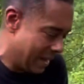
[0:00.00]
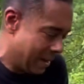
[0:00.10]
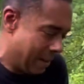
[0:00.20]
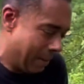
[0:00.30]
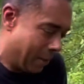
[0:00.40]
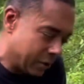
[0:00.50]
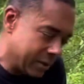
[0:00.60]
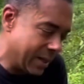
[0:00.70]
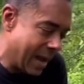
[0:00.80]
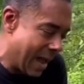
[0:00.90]
person
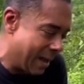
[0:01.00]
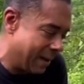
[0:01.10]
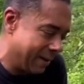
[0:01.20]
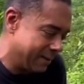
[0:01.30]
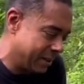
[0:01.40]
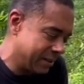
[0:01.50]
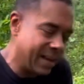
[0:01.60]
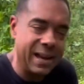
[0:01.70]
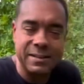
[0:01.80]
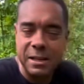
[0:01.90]
that I just
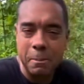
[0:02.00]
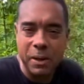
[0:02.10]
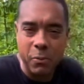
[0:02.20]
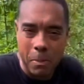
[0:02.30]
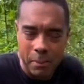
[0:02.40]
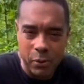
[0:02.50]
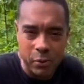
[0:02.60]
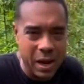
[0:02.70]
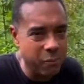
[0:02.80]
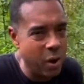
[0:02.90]
can't simply remember your
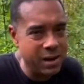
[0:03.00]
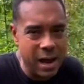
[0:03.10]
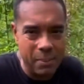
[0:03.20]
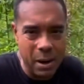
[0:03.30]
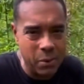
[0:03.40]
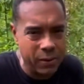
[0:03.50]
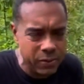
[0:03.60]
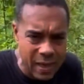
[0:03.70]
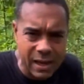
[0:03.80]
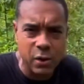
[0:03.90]
name right now, but I want to
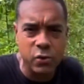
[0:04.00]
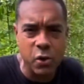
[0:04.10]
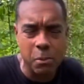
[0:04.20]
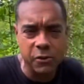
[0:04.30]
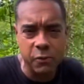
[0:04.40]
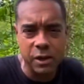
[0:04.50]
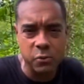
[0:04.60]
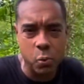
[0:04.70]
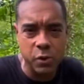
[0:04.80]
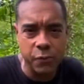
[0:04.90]
thank you so much for this
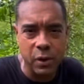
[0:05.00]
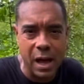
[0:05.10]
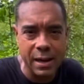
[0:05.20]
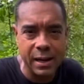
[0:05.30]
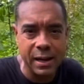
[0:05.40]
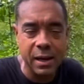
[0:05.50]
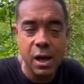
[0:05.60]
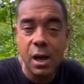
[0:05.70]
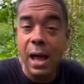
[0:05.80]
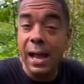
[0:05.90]
wonderful idea.
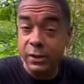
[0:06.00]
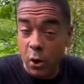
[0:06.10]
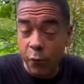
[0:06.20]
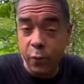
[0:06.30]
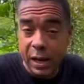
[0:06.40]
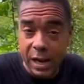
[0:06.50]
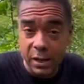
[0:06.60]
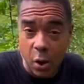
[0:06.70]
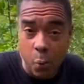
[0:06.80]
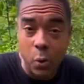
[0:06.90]
Hey, don't forget,
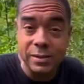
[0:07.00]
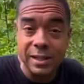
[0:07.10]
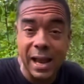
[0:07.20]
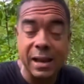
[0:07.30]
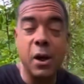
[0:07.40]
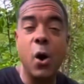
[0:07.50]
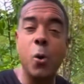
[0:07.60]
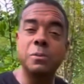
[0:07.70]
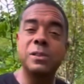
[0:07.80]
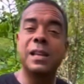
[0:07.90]
y'all, once again,
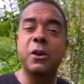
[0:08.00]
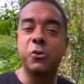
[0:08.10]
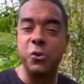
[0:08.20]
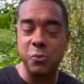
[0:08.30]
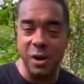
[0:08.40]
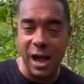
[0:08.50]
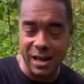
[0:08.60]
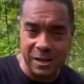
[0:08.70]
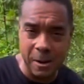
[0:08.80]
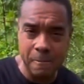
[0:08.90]
Homesteaders United,
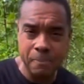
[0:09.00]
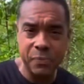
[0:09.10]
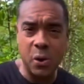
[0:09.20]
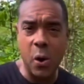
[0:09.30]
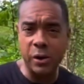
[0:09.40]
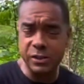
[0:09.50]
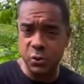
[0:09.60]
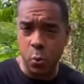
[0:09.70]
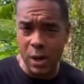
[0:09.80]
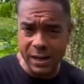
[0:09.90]
August
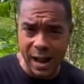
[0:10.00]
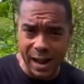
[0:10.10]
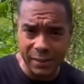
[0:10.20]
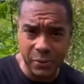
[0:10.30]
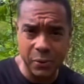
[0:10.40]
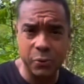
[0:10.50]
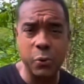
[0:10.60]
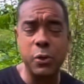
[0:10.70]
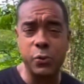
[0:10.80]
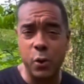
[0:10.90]
29th through
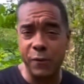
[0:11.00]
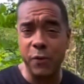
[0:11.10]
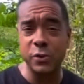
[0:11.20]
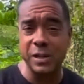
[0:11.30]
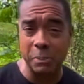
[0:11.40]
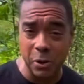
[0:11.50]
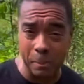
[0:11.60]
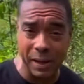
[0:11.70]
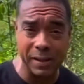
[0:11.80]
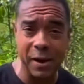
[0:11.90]
the 31st. I'm going to
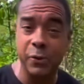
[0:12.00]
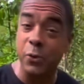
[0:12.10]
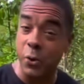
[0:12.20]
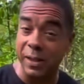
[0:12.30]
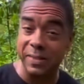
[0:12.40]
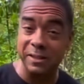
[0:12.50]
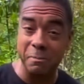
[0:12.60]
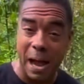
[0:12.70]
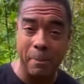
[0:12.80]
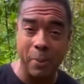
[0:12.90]
be there. 30th is
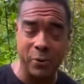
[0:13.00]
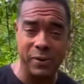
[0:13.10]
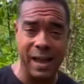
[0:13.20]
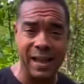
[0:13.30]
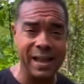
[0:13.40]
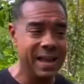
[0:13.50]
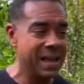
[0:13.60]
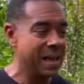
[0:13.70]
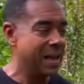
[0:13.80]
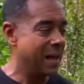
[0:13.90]
my birthday.
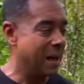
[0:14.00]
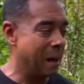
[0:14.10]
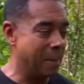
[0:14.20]
A